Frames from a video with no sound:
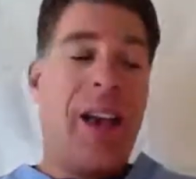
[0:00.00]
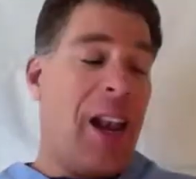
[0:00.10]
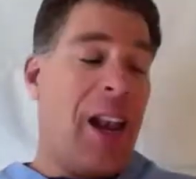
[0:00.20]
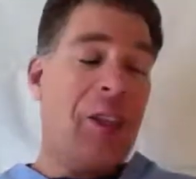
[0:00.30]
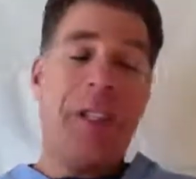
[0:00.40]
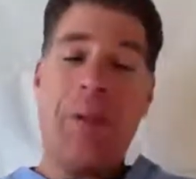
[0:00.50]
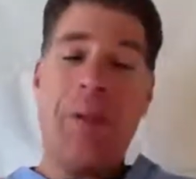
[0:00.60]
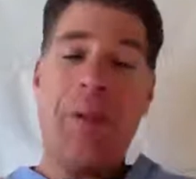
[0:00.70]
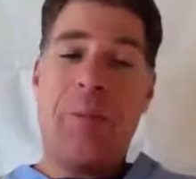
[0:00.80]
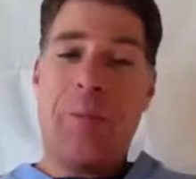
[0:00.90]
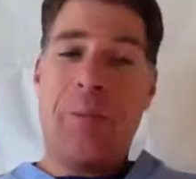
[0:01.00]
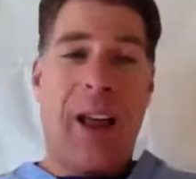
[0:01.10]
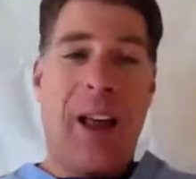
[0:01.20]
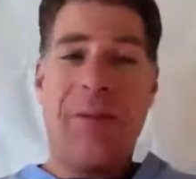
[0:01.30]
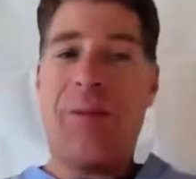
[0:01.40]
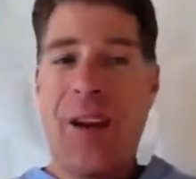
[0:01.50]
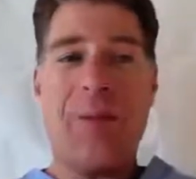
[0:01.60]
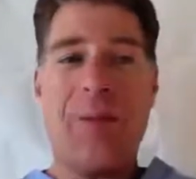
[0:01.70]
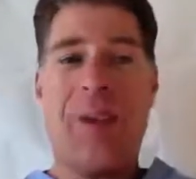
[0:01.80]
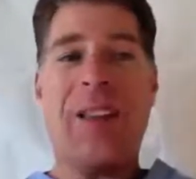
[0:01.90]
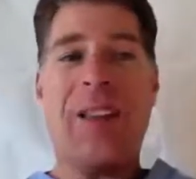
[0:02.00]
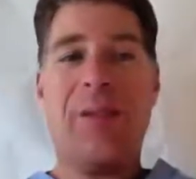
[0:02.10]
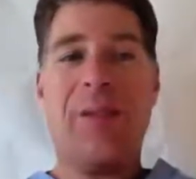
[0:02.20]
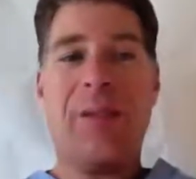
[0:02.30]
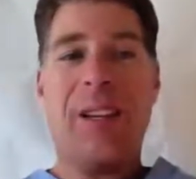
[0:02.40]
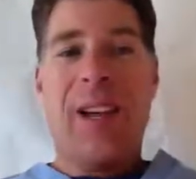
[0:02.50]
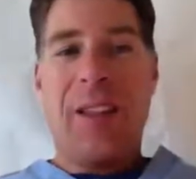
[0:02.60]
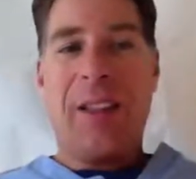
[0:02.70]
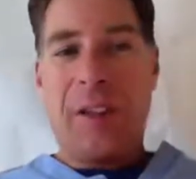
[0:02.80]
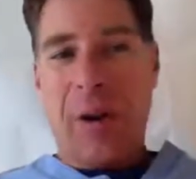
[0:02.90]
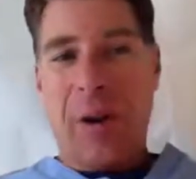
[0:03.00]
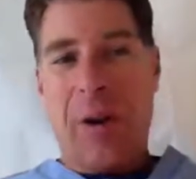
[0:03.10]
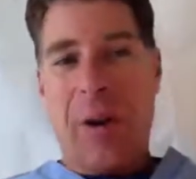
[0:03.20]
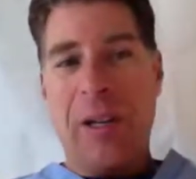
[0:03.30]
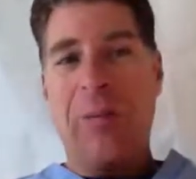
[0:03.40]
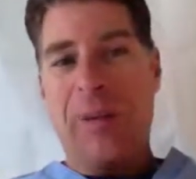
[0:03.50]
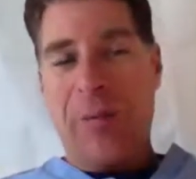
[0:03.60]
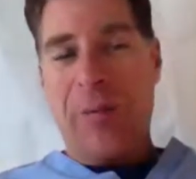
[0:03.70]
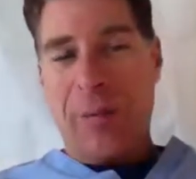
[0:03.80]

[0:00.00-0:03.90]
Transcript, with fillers: And I should say we've gotten very effective at the stories we've,